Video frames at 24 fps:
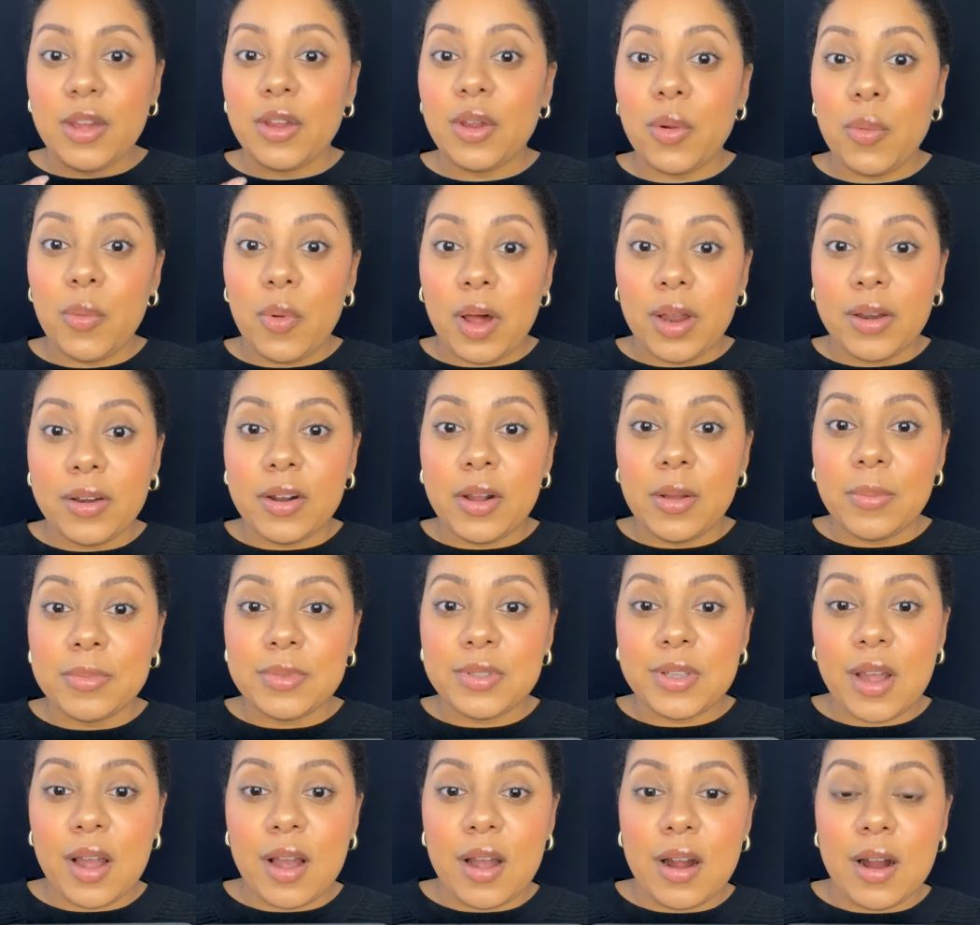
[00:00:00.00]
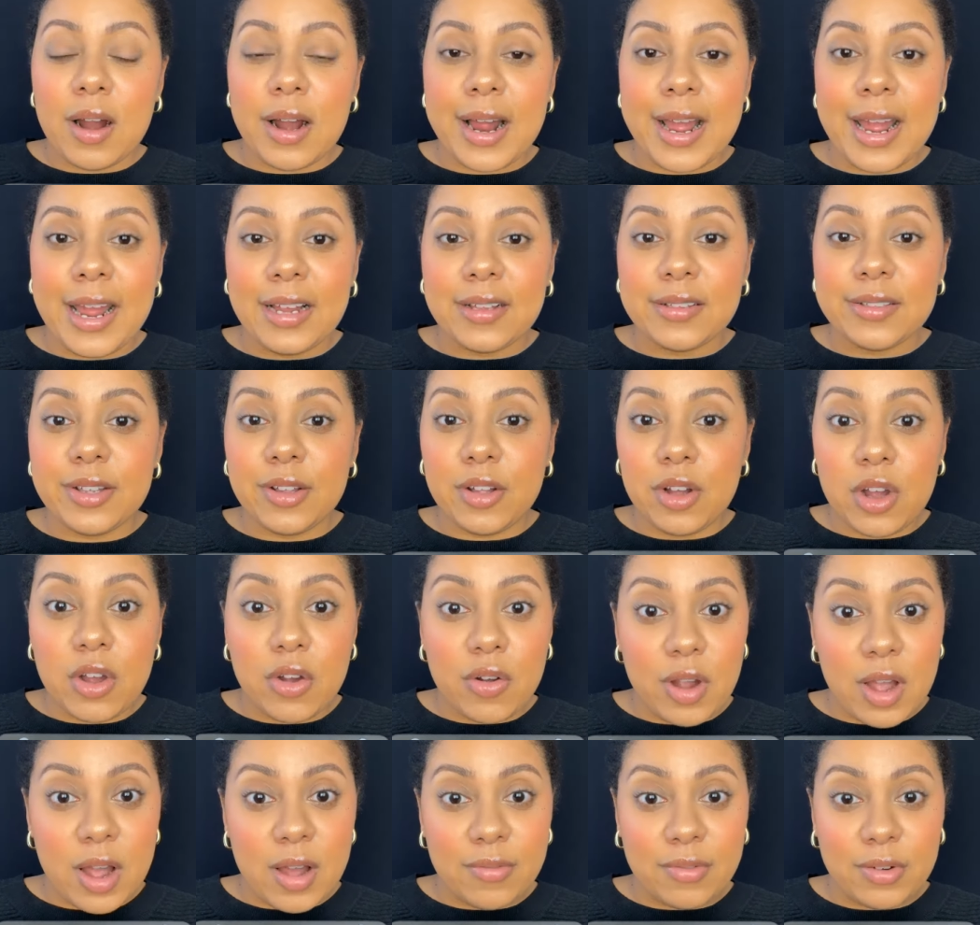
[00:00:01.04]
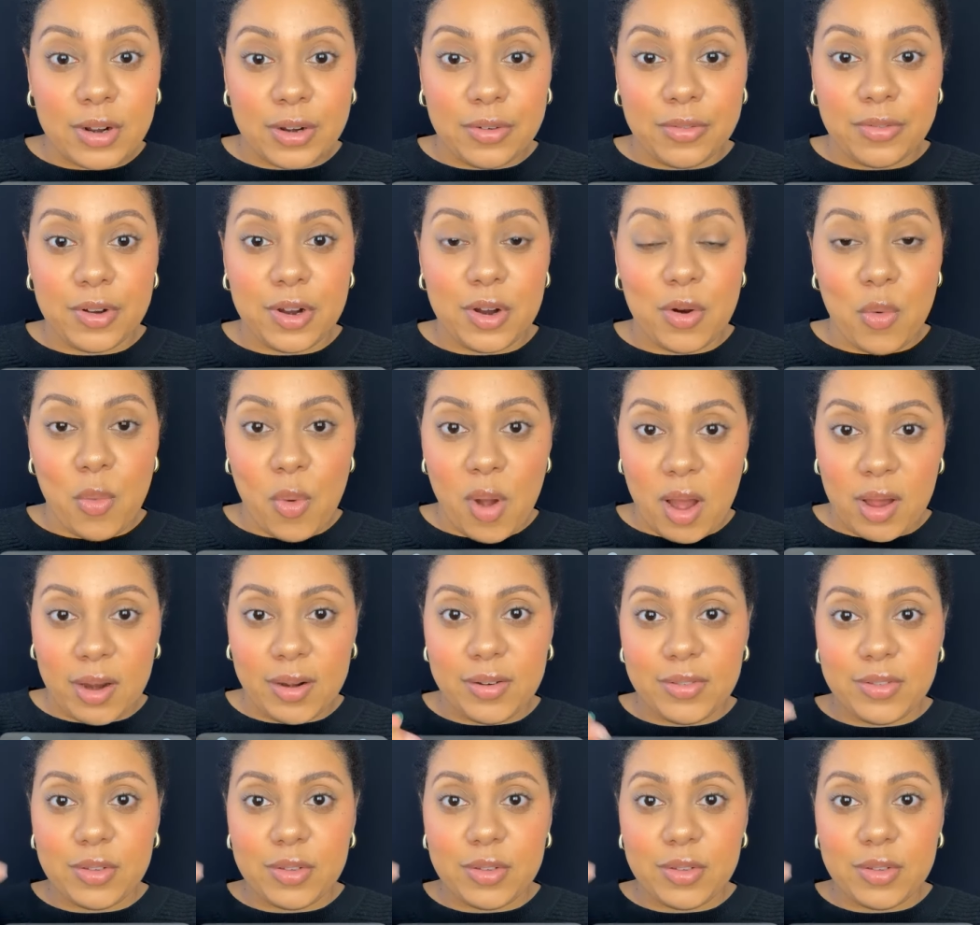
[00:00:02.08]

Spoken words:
Your wandums are a silicone covering for your wand,